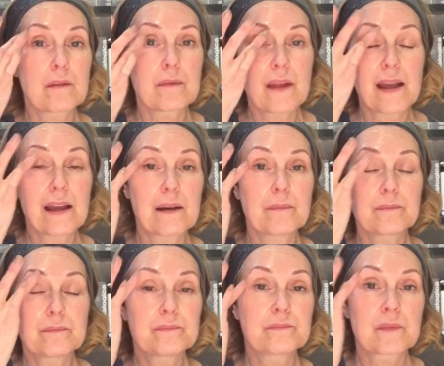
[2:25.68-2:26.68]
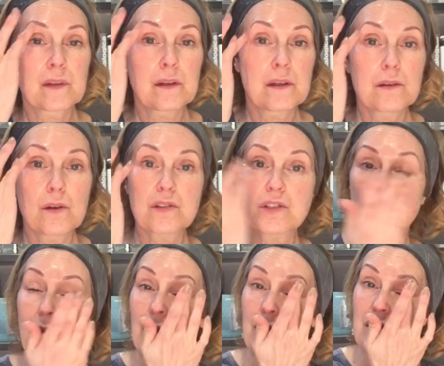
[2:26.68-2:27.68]
there, not too
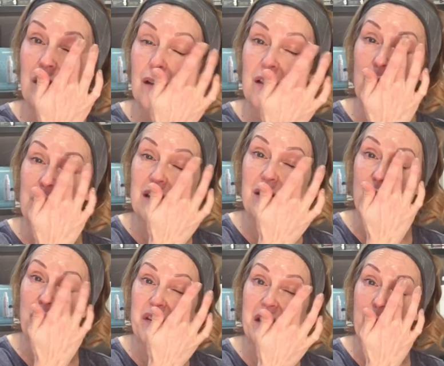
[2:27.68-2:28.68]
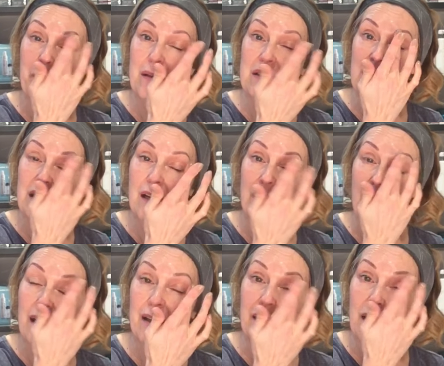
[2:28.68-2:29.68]
close to that. I don't want it to sort of seep into the
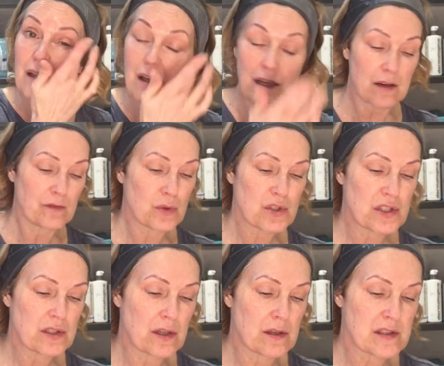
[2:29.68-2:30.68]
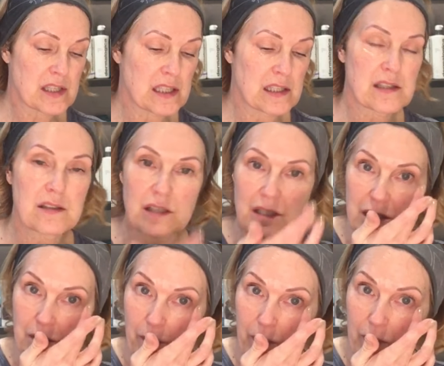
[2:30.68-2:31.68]
eye. Unfortunately you can't see this because it's
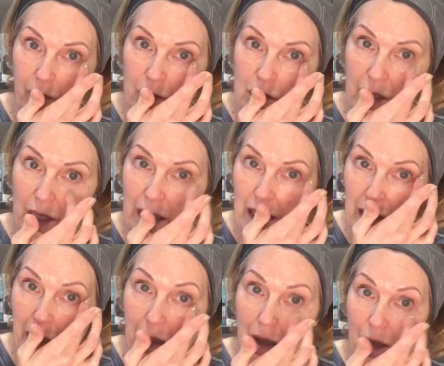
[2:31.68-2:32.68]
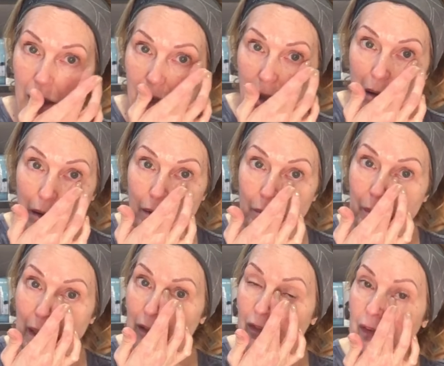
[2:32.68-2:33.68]
virtually clear, but
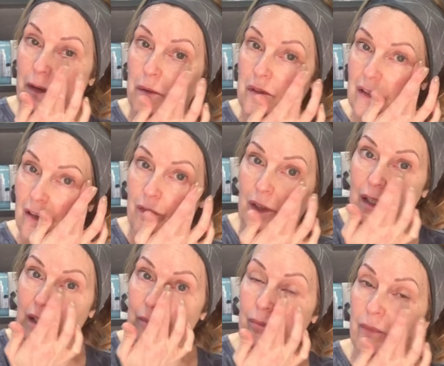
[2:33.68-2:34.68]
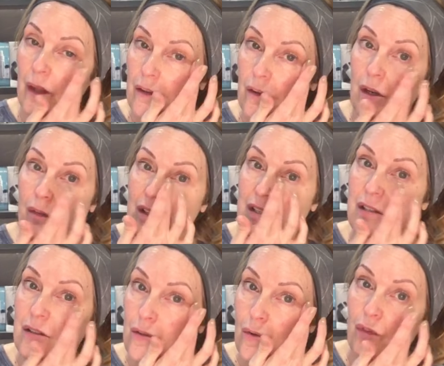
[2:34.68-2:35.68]
it feels lovely. And you know, this is
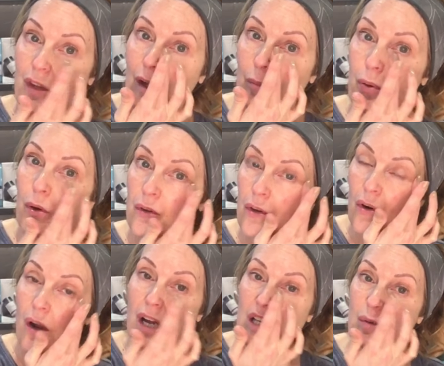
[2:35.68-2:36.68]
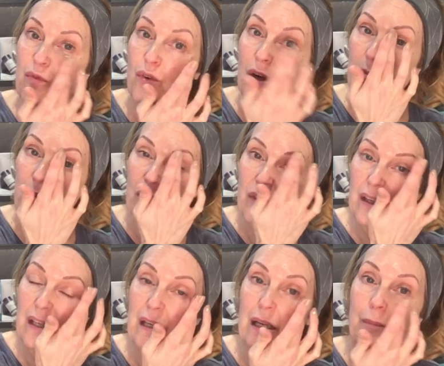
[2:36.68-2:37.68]
the sort of thing I put on your eyes before I put
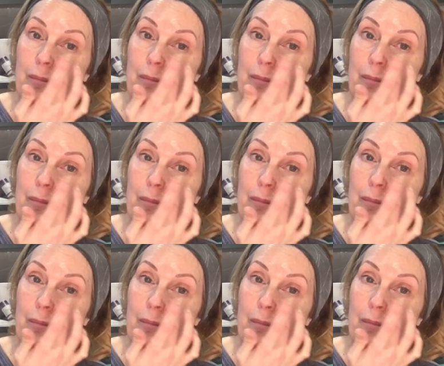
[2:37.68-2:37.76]
the